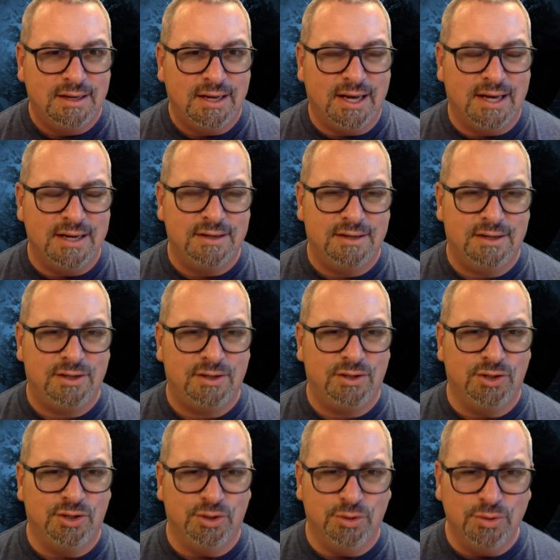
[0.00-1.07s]
and
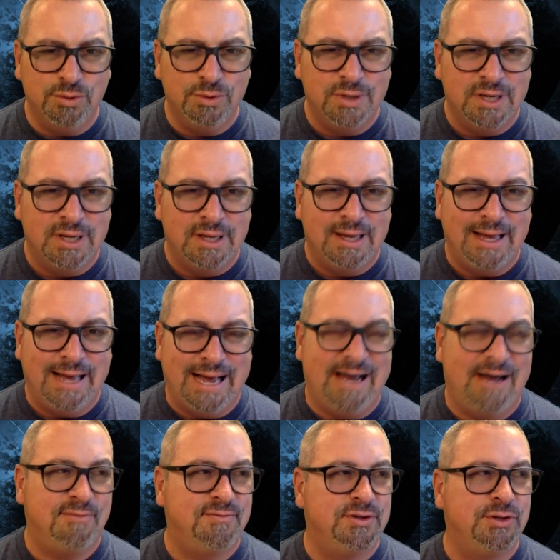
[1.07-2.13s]
you
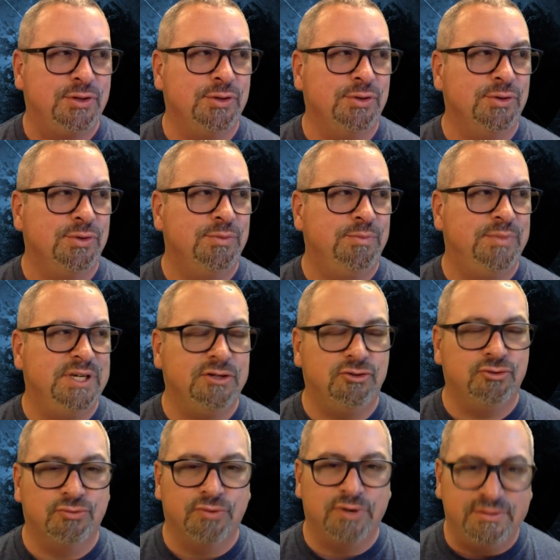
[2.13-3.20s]
have to be
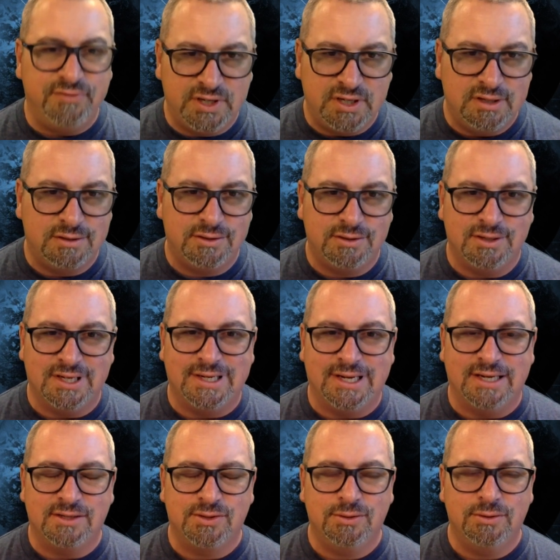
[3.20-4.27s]
driven into the
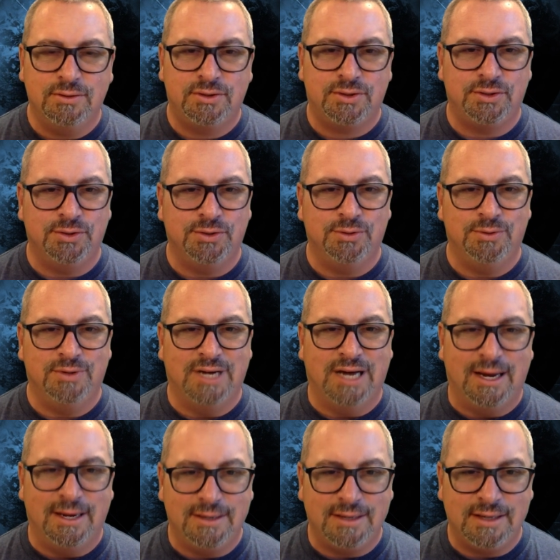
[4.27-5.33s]
desert to
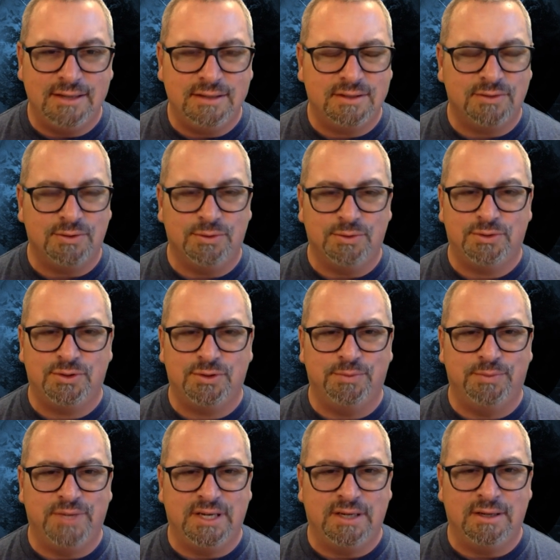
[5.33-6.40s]
not eat, to
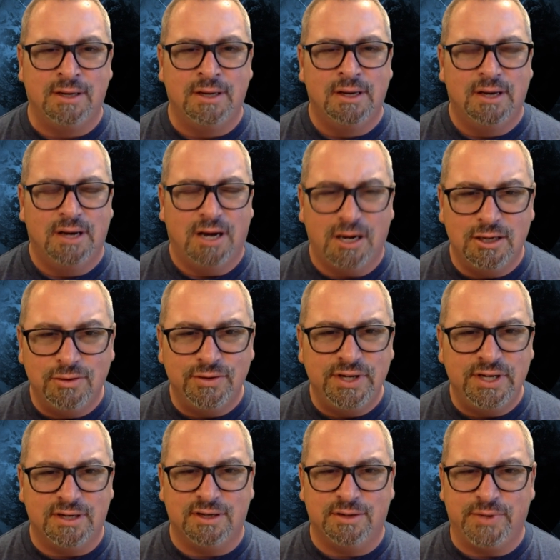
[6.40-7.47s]
be
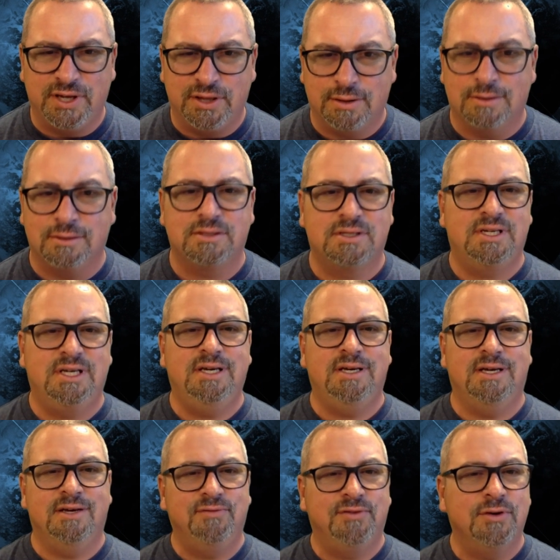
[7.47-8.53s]
hungry and to be
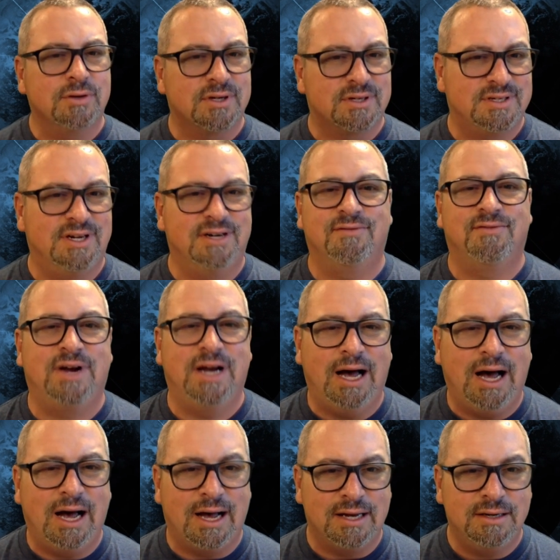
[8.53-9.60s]
thirsty. If you're the Son of
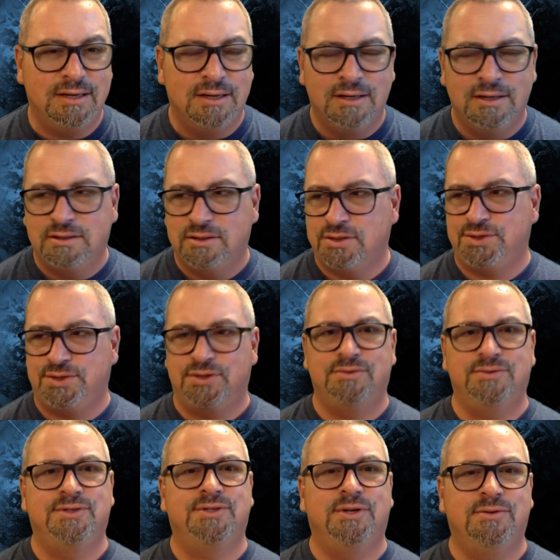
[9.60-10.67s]
God, just
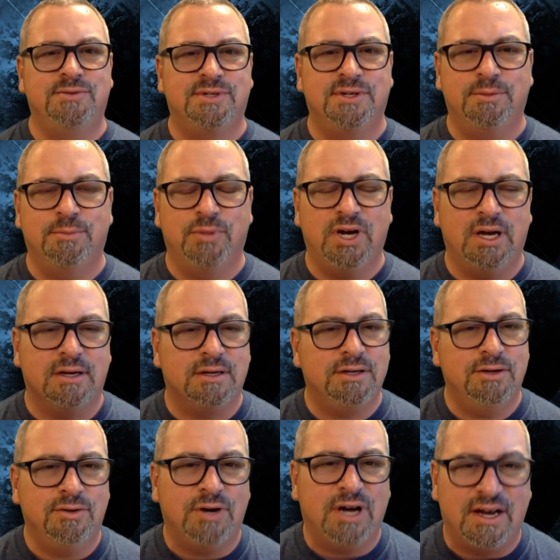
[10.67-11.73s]
turn stones into bread.
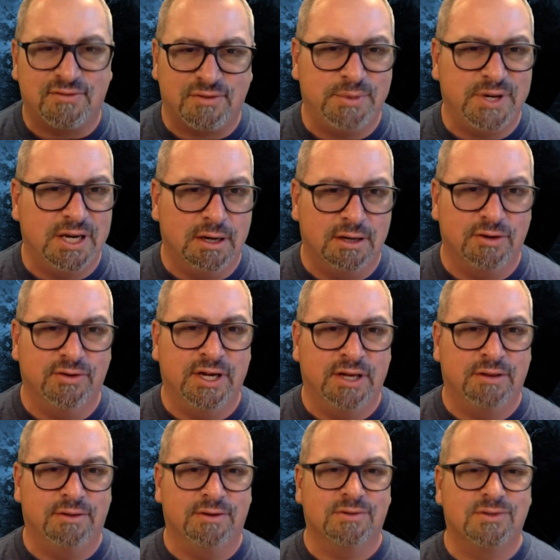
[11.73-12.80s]
You don't have to be hungry
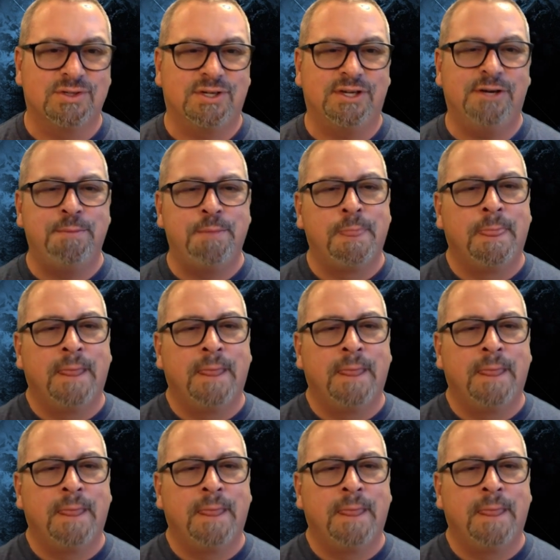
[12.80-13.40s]
and thirsty.